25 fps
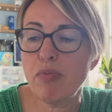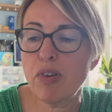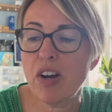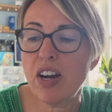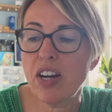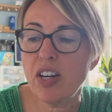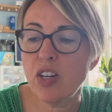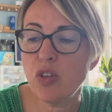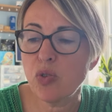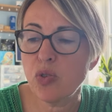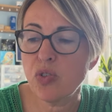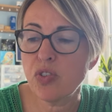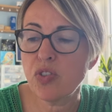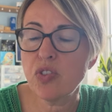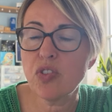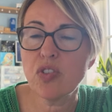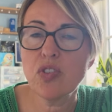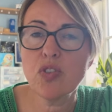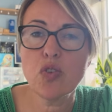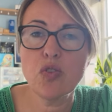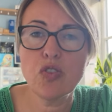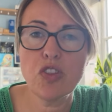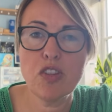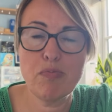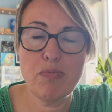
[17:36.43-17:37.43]
But I also
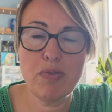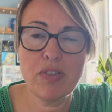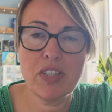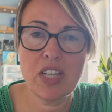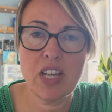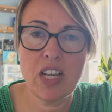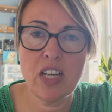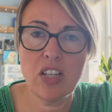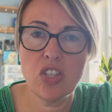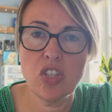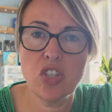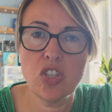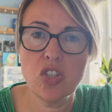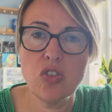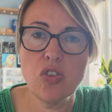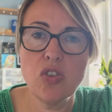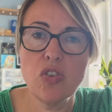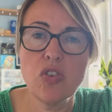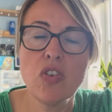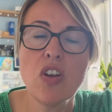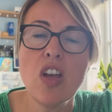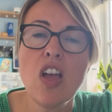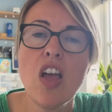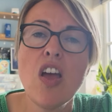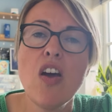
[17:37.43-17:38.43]
saw the
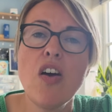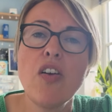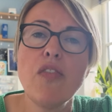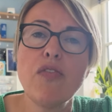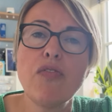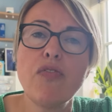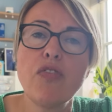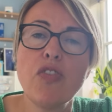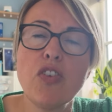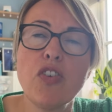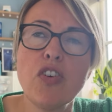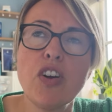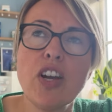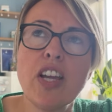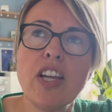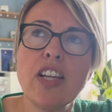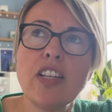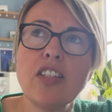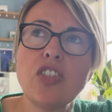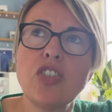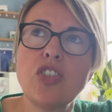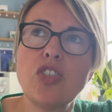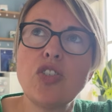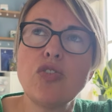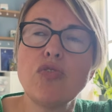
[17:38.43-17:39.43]
potential for
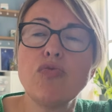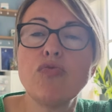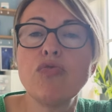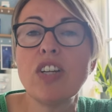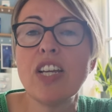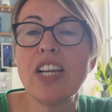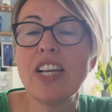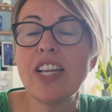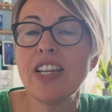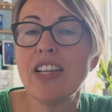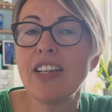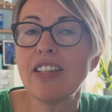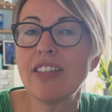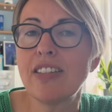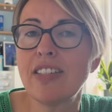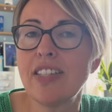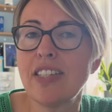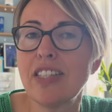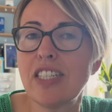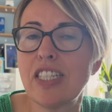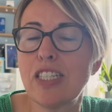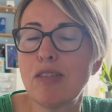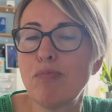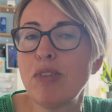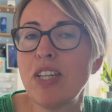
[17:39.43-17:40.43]
it to really
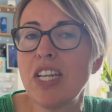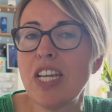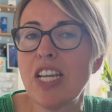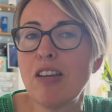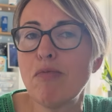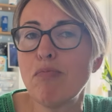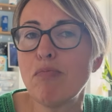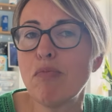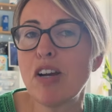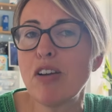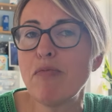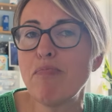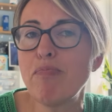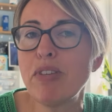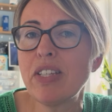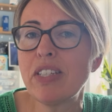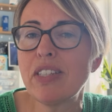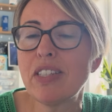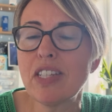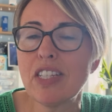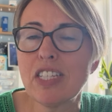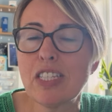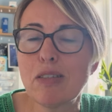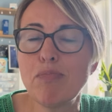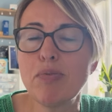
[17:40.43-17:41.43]
assist me in my
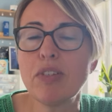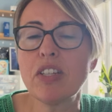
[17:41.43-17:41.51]
business,